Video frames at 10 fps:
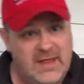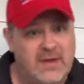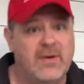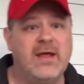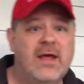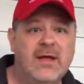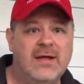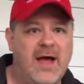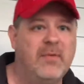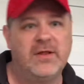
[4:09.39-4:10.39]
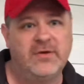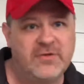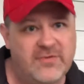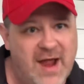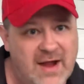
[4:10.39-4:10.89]
Anyway, I'm a little
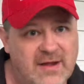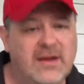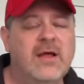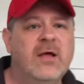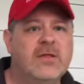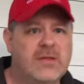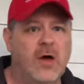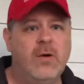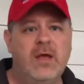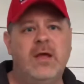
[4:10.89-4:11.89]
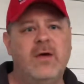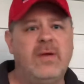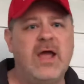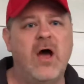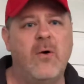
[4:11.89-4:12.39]
distracted. So here
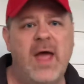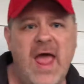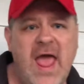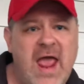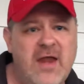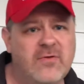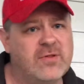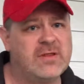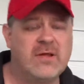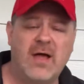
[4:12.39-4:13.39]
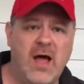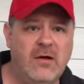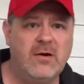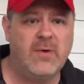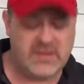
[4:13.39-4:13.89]
we go. Haters. I
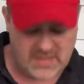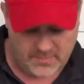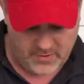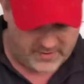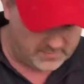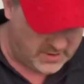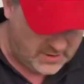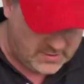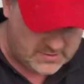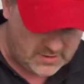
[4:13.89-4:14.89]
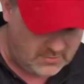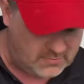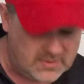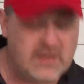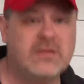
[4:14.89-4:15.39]
don't know what's up with them.
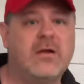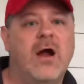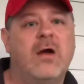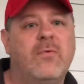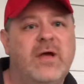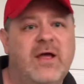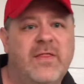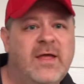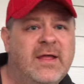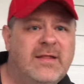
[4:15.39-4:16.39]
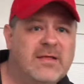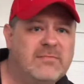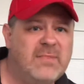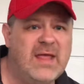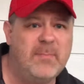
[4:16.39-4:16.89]
So let's start with
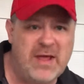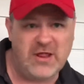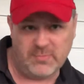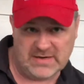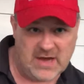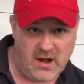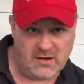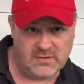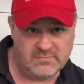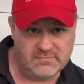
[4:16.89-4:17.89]
this impeachment talk.